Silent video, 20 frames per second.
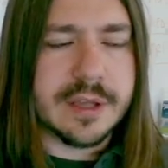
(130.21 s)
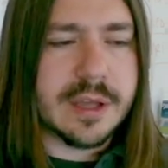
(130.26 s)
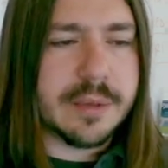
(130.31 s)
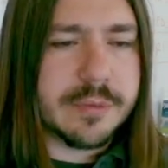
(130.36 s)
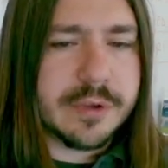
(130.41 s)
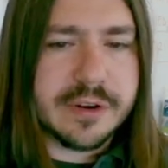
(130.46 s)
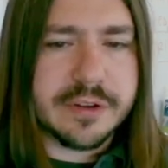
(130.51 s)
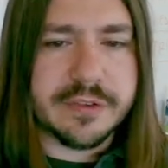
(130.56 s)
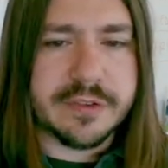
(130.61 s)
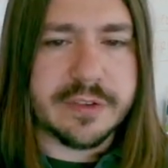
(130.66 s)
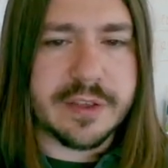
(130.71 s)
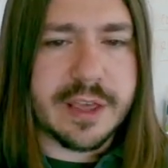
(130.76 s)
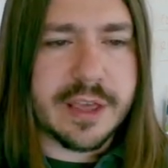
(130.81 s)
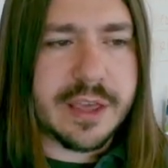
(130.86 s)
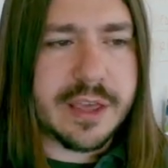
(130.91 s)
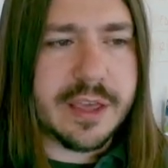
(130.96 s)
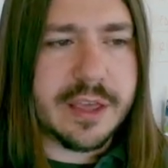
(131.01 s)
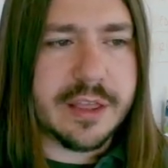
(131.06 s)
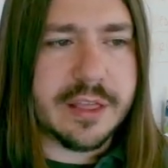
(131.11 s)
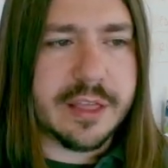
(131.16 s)
I'm going to
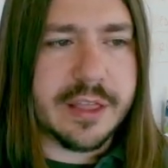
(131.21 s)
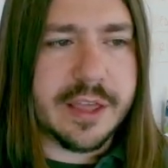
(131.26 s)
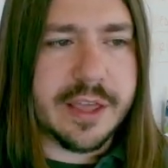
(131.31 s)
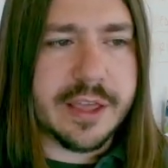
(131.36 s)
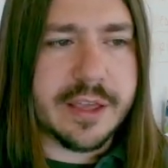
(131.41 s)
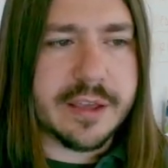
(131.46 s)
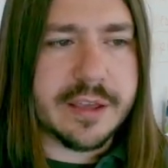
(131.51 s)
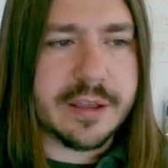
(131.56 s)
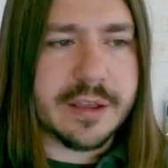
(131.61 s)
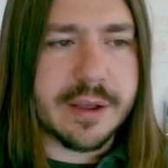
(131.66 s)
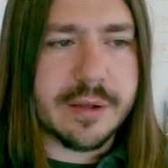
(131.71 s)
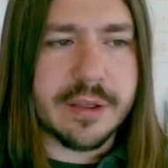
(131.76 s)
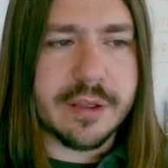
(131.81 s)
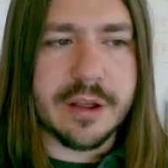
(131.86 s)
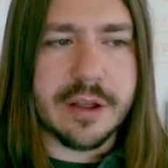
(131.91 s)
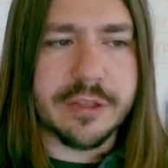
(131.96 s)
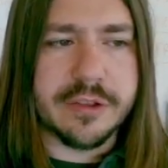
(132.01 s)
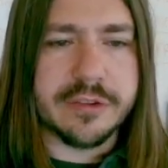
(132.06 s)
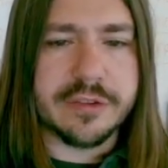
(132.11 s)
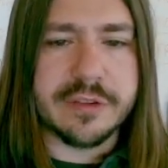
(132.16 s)
say, like, uh,
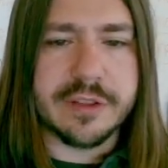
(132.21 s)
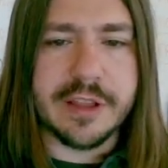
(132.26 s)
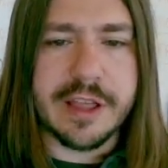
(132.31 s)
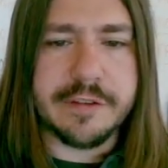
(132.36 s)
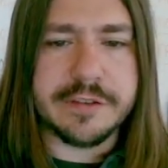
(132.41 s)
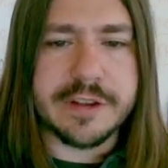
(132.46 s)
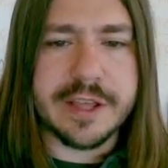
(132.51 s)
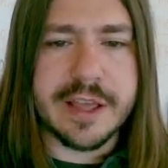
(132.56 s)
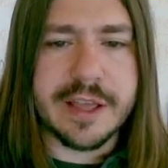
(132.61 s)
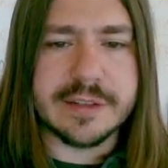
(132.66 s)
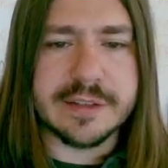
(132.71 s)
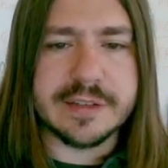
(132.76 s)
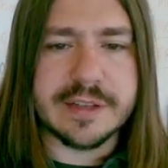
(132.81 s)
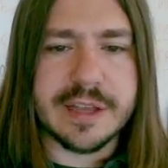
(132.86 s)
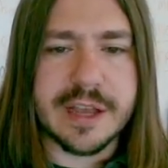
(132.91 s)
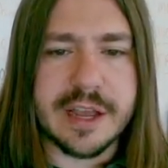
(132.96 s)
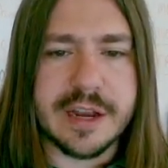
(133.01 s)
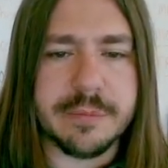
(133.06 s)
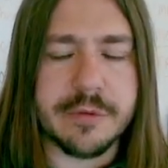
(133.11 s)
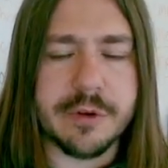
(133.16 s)
on this left-hand
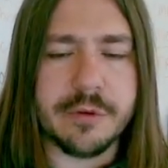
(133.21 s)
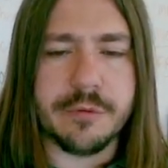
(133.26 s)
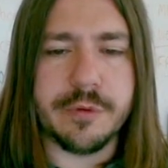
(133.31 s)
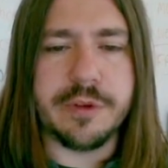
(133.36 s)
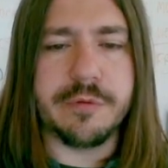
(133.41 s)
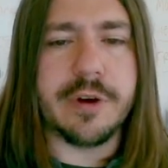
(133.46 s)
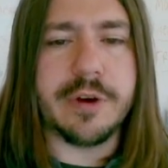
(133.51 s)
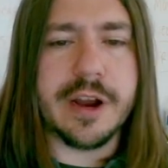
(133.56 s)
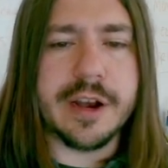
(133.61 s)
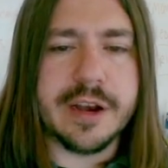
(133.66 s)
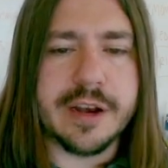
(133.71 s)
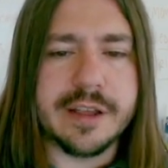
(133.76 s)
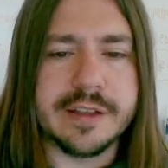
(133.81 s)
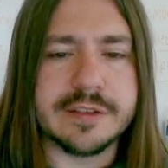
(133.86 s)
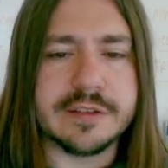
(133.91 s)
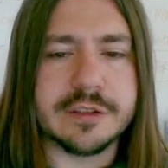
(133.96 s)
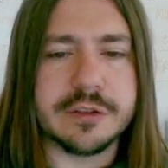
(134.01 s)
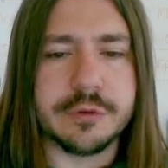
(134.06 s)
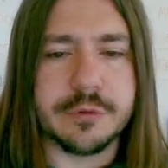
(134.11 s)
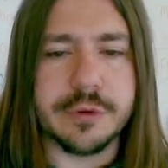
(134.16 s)
side, I'm going to rewrite it
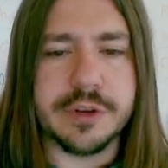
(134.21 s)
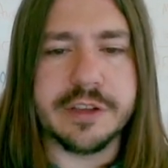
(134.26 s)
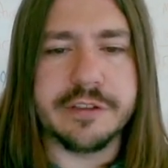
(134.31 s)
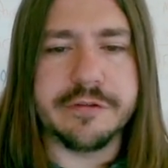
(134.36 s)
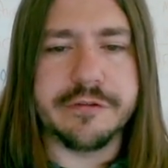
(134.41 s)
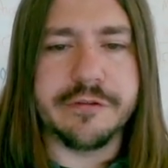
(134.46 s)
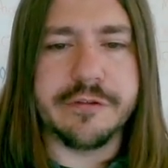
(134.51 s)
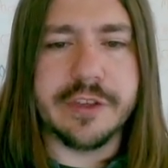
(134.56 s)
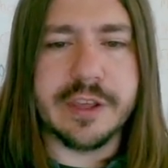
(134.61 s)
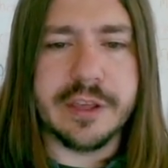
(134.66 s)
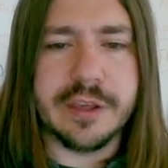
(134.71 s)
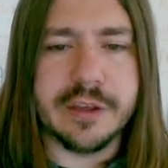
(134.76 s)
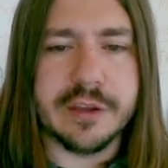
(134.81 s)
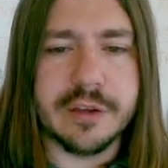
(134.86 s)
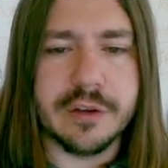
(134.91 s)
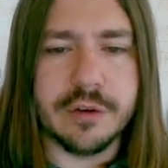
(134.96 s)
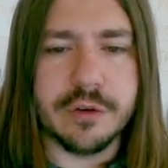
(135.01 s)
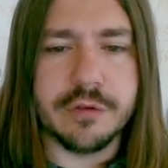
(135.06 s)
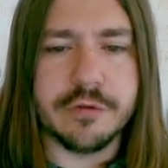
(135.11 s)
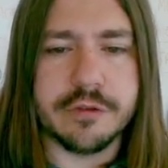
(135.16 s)
as
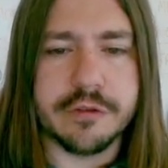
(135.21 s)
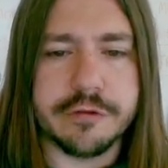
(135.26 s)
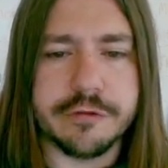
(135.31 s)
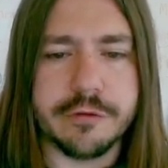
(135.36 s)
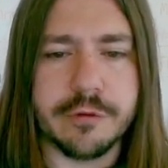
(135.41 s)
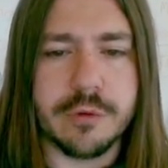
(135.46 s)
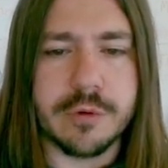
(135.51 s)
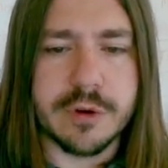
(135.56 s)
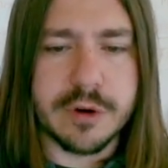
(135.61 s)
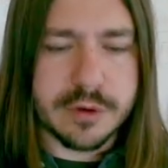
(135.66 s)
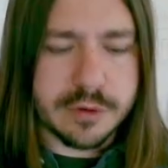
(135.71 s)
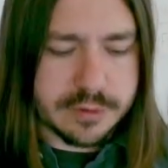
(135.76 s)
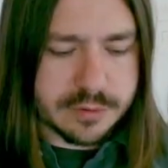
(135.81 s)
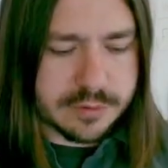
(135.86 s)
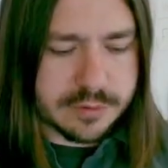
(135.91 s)
3v over 4.